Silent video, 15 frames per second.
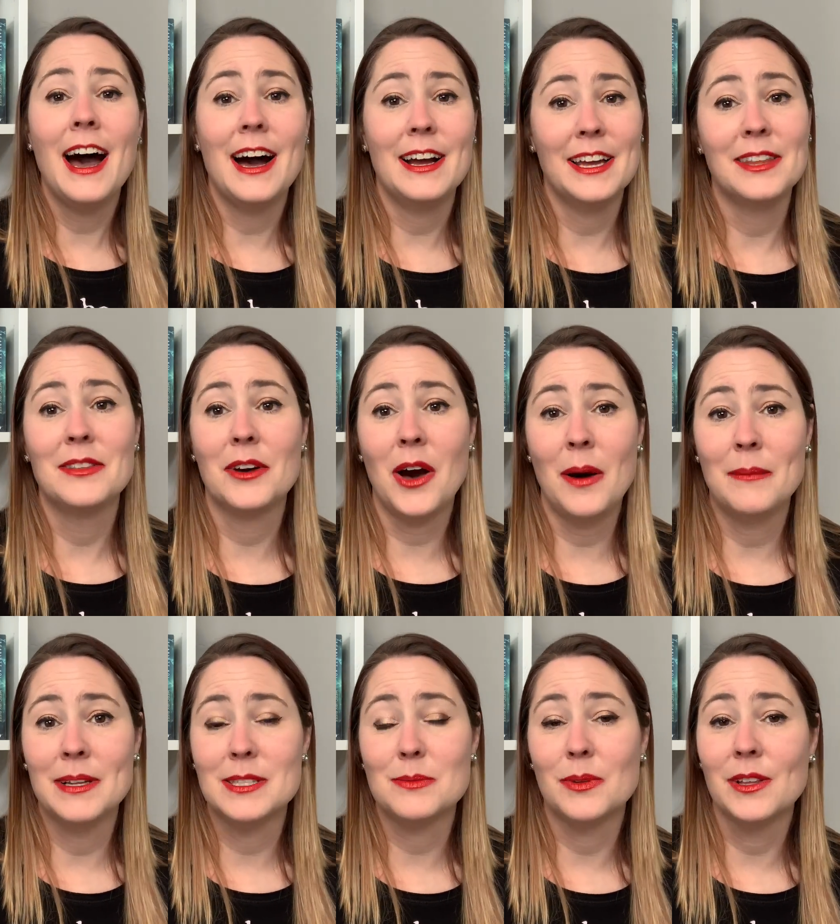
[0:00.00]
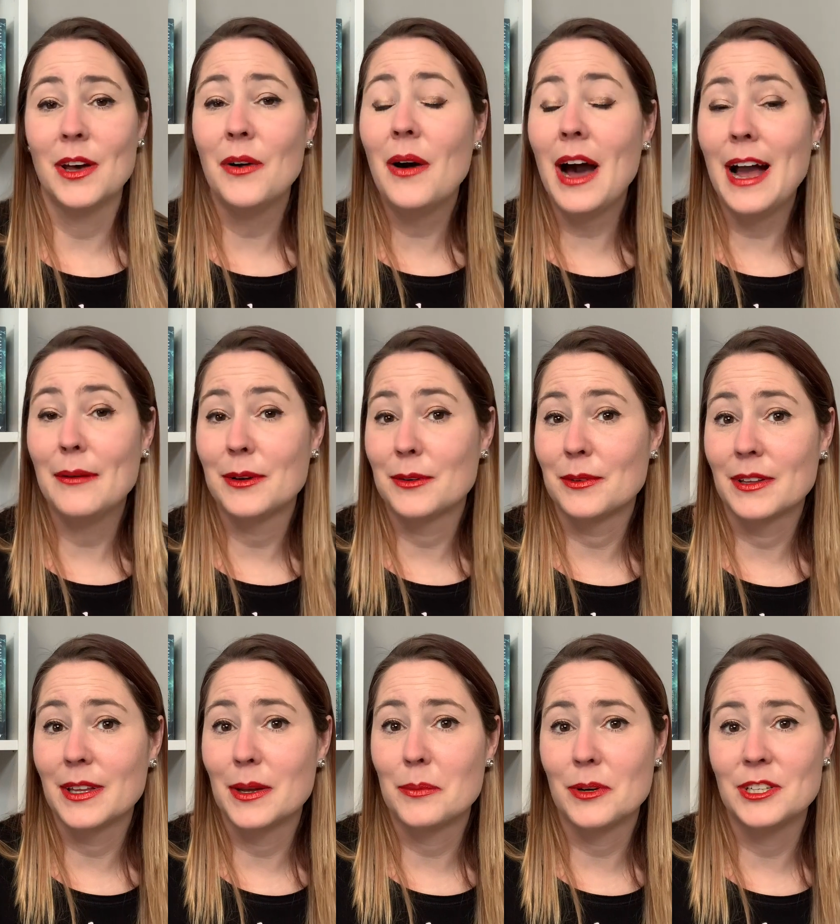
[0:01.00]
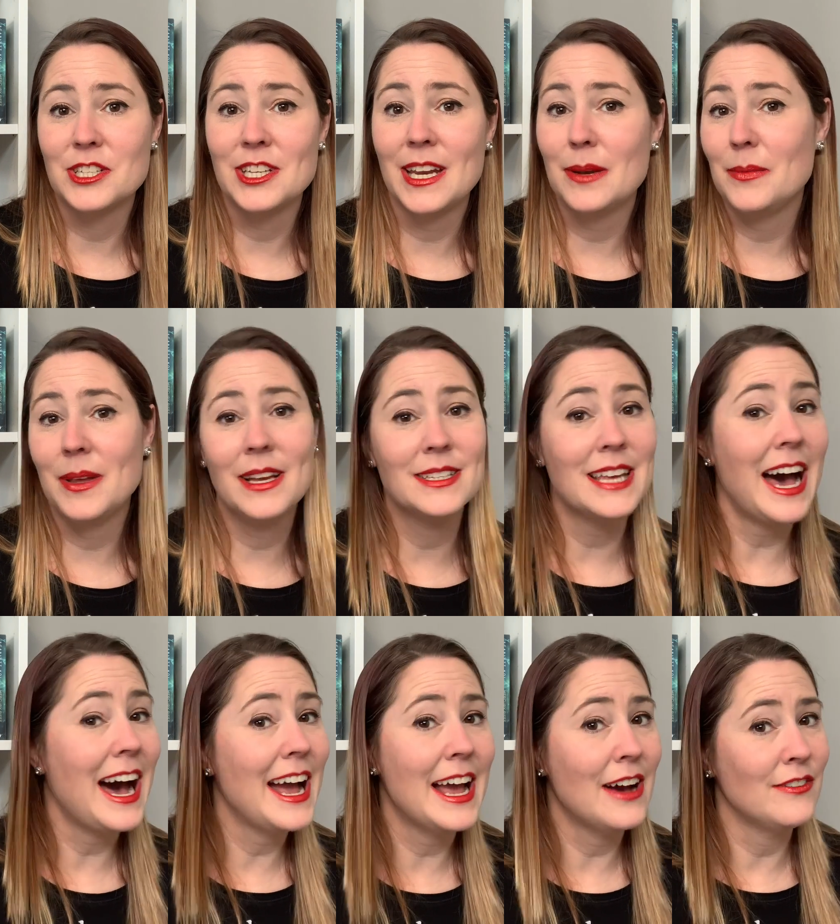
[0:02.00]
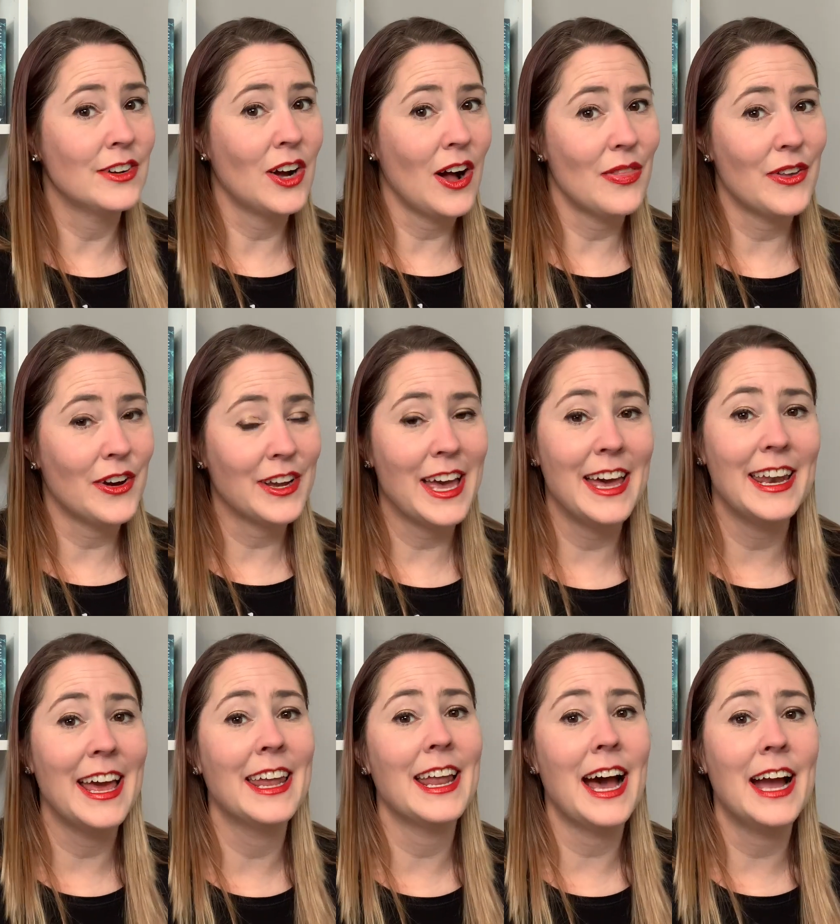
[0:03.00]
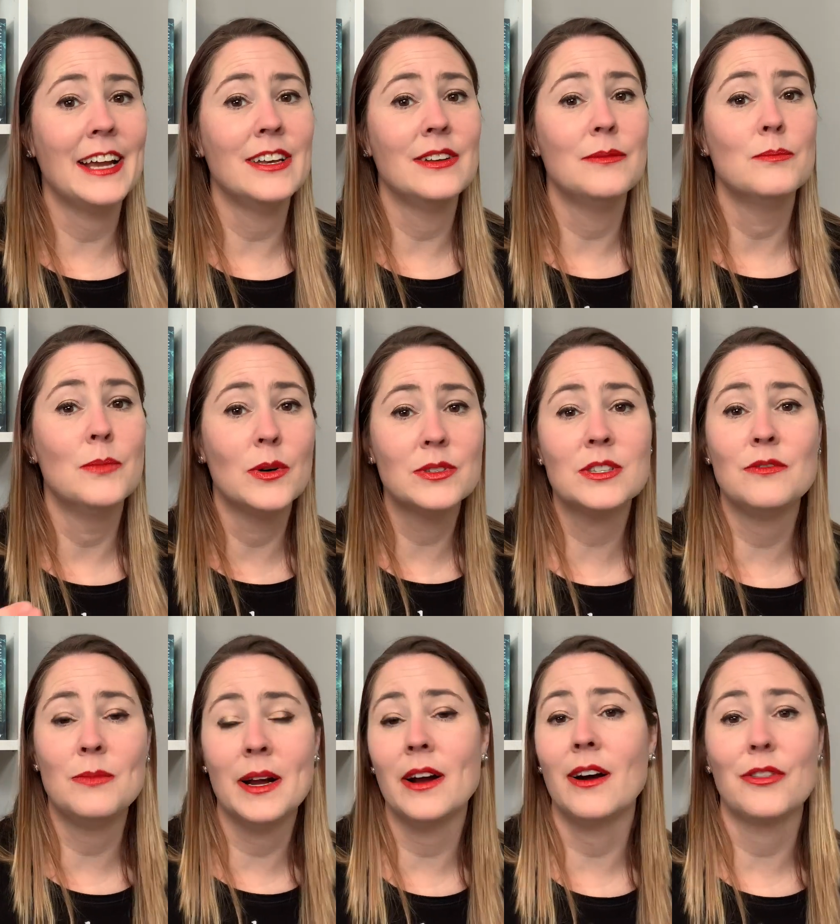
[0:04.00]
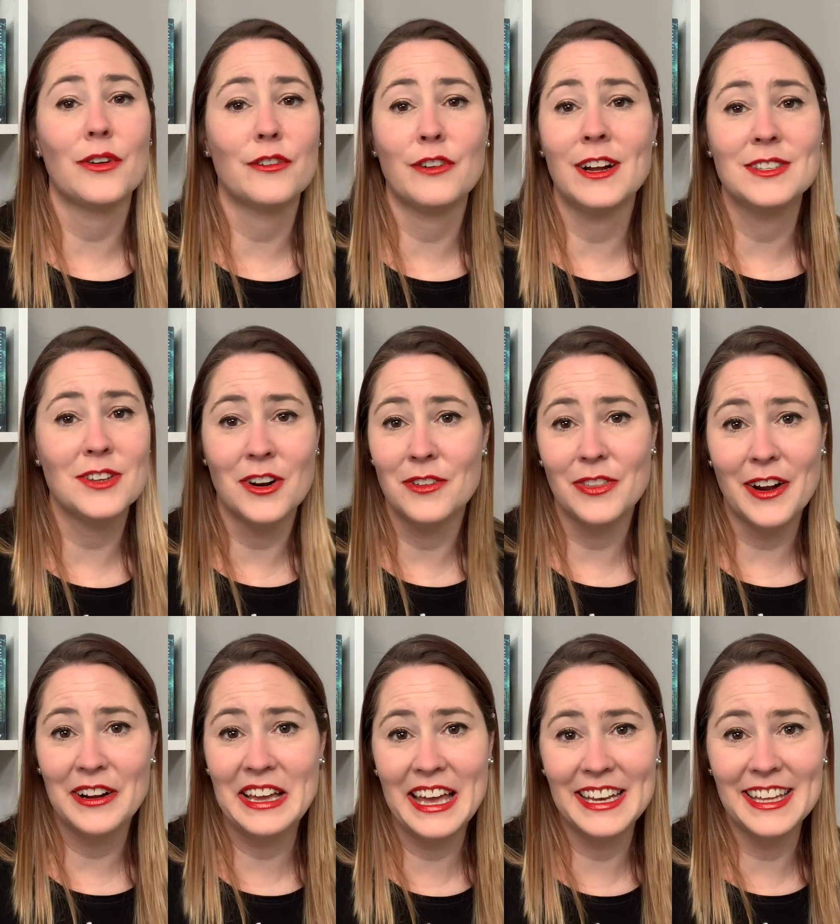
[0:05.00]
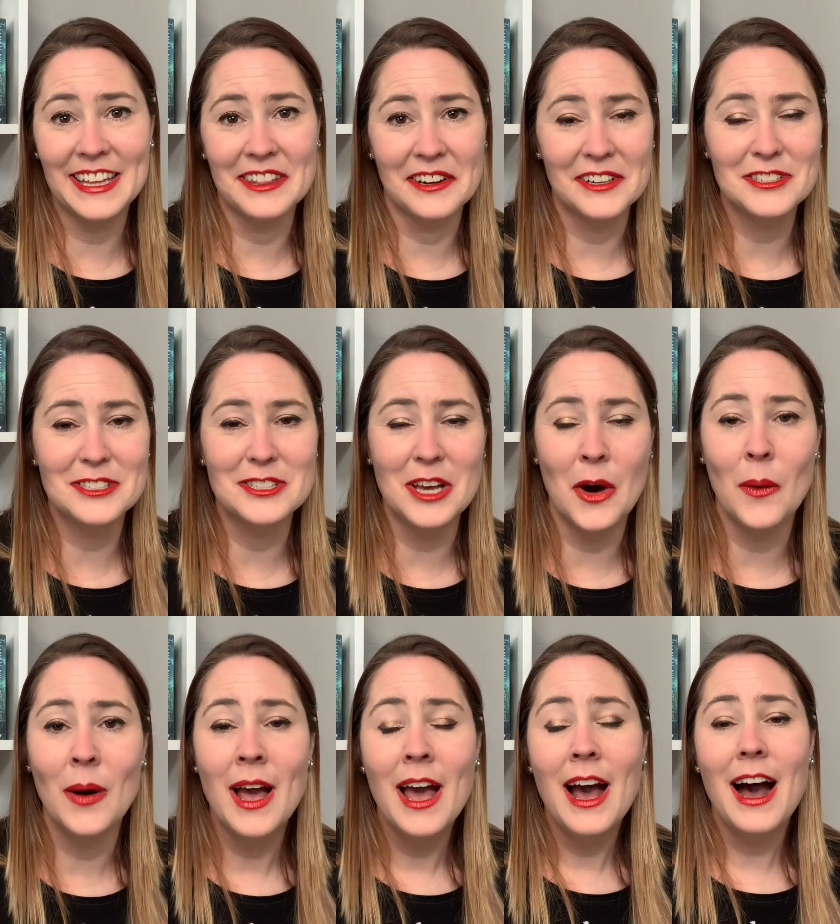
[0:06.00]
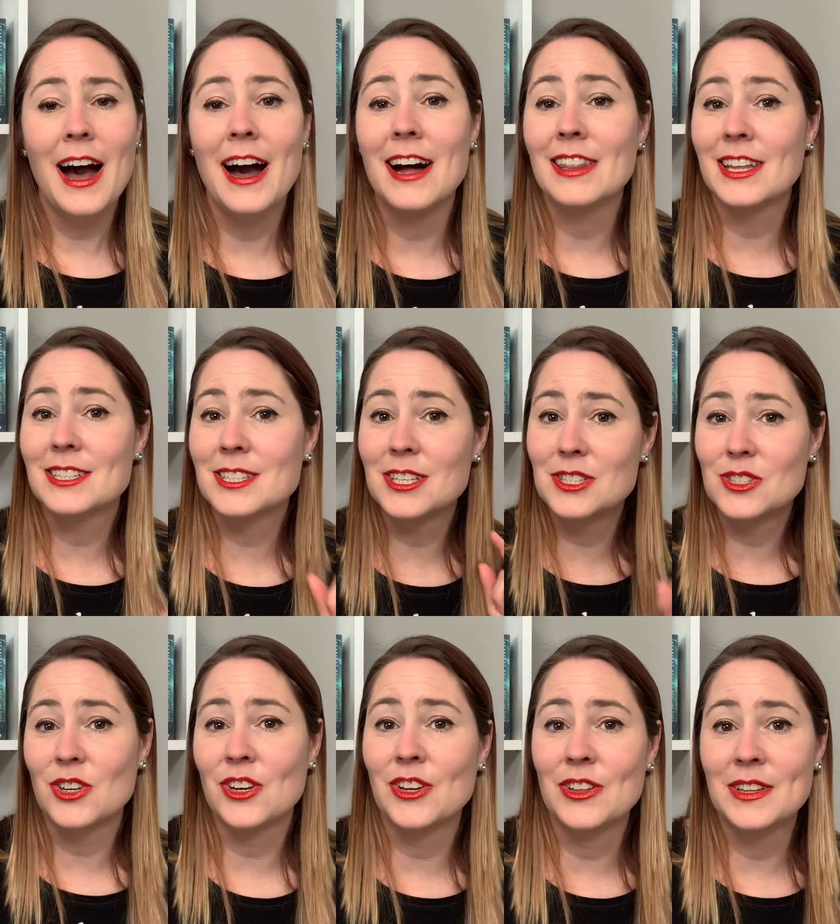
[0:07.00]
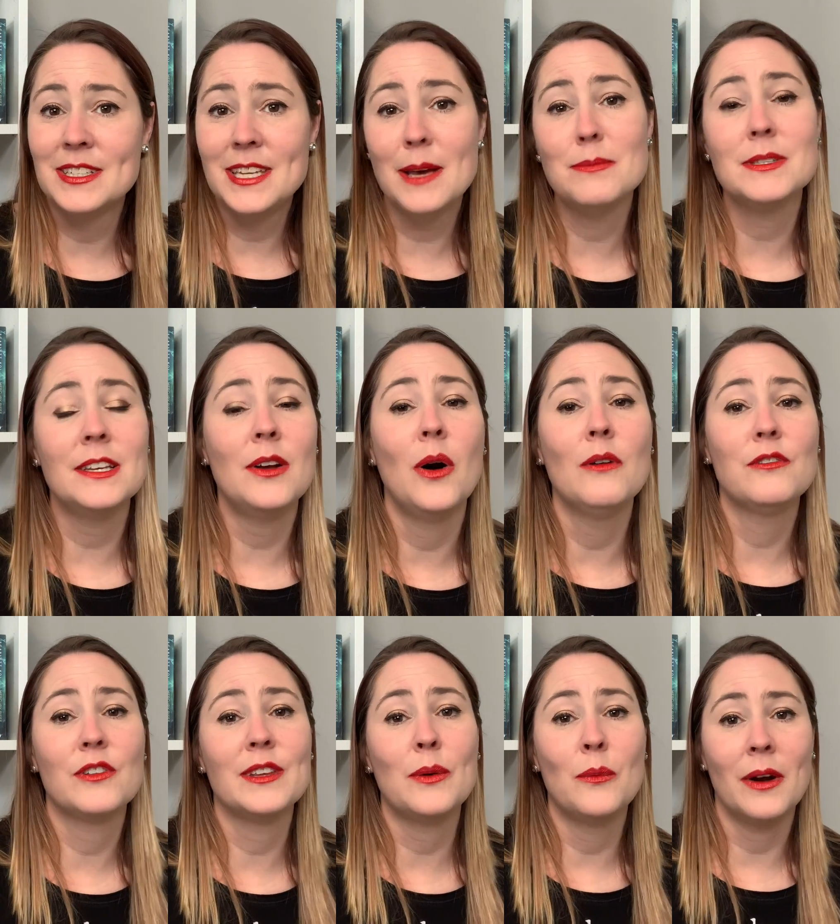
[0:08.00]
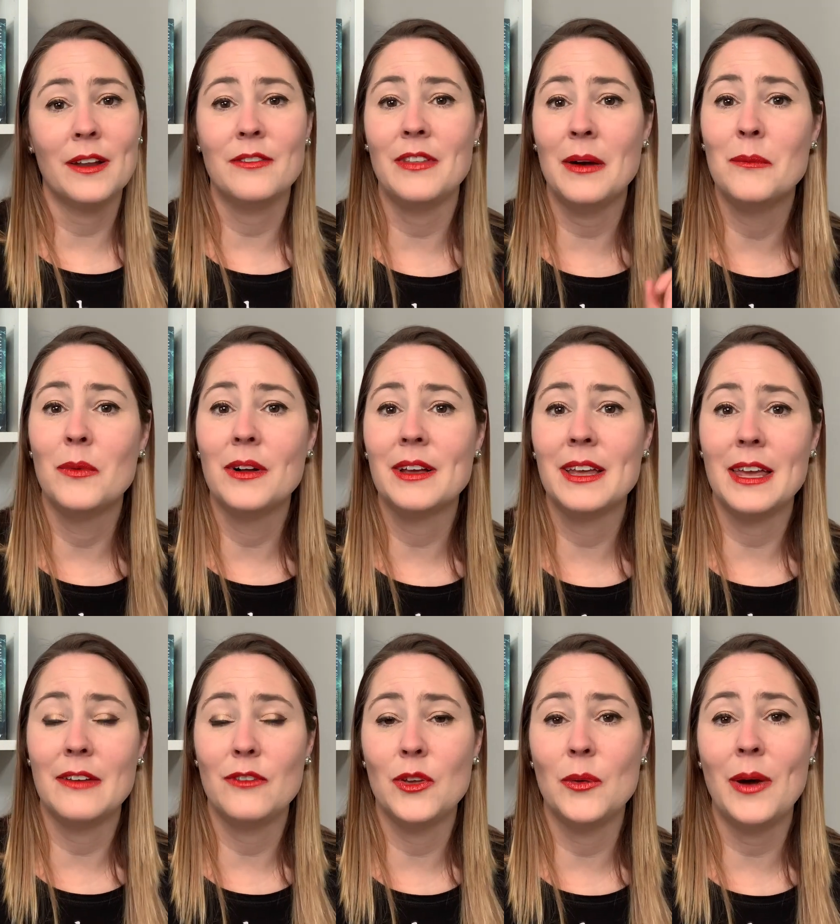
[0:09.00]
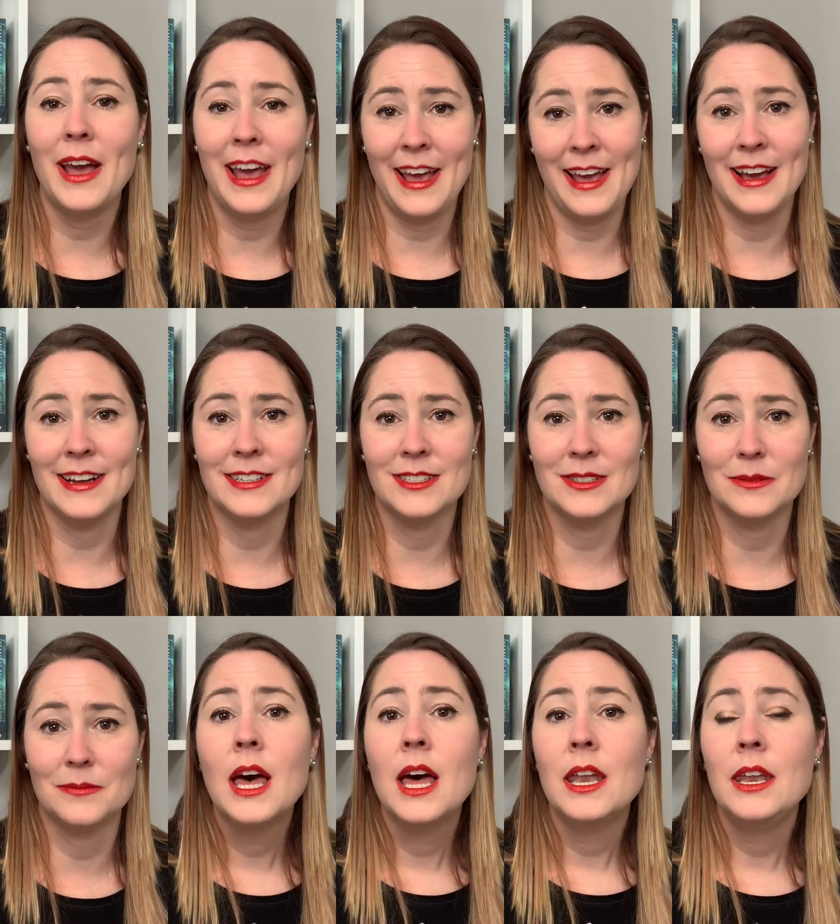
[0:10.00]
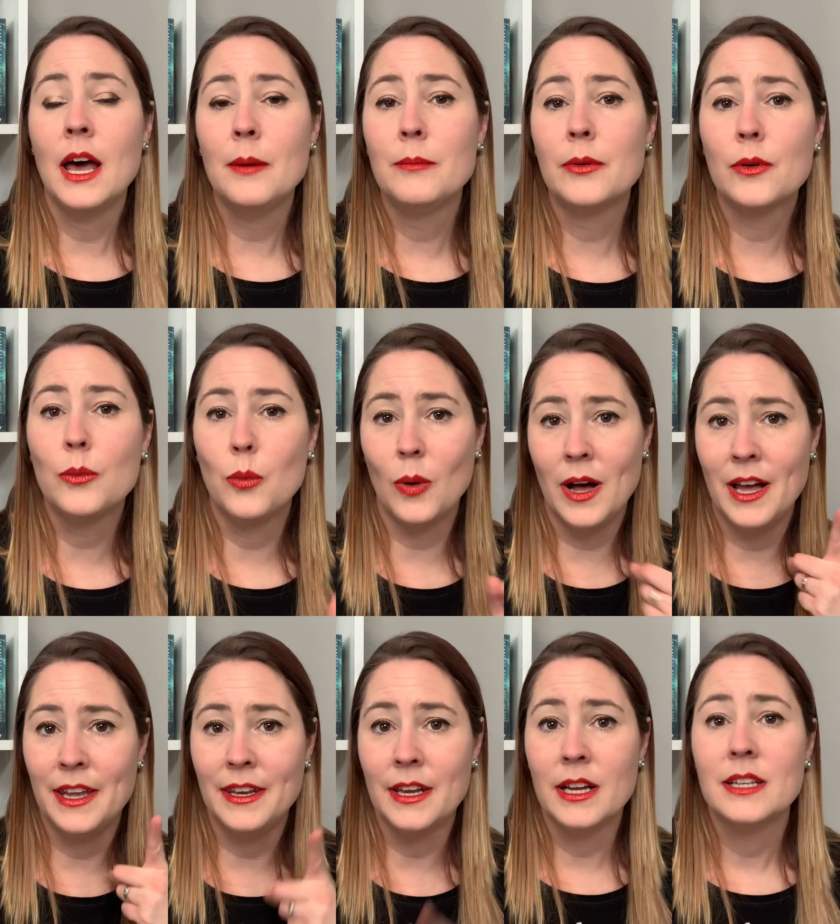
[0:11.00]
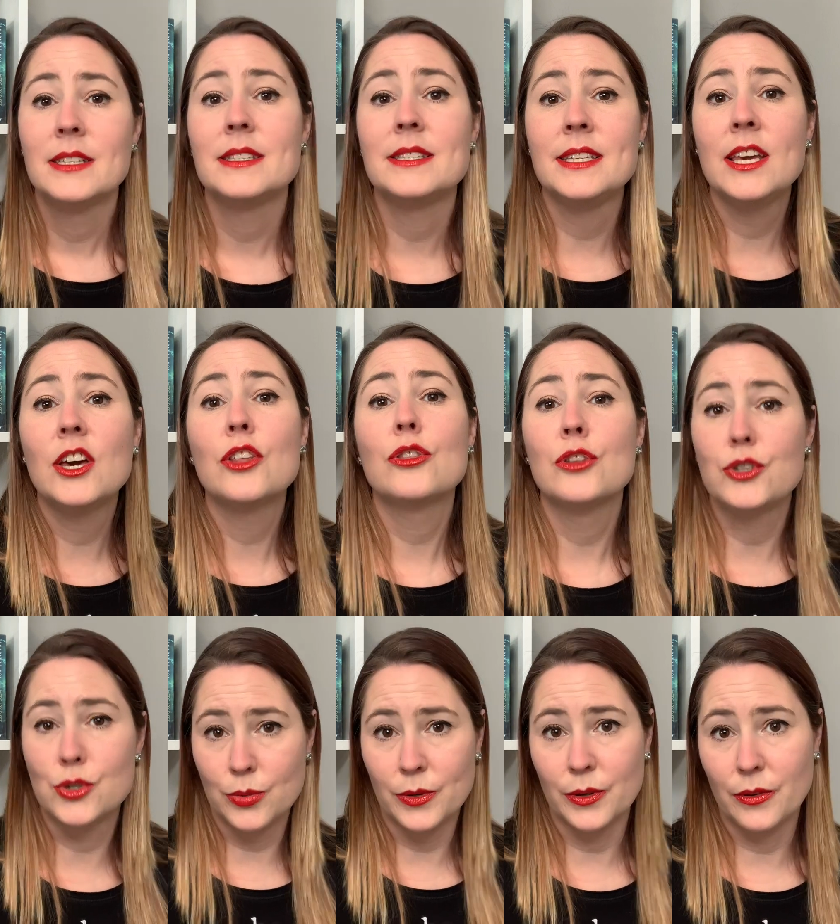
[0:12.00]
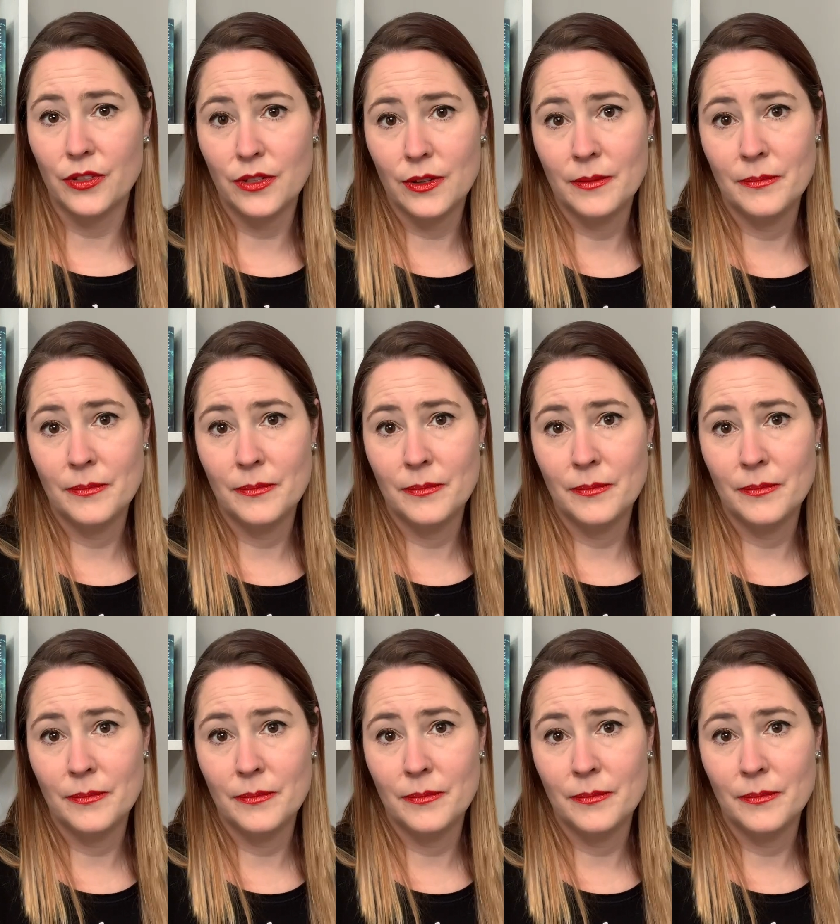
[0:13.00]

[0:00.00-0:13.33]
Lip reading: in the comments below, I would really appreciate it, because I haven't got there yet. And most of my author friends aren't there yet either. So let's get started on the tips, and hopefully one of them will give you a hand. Number 1, seek the truth.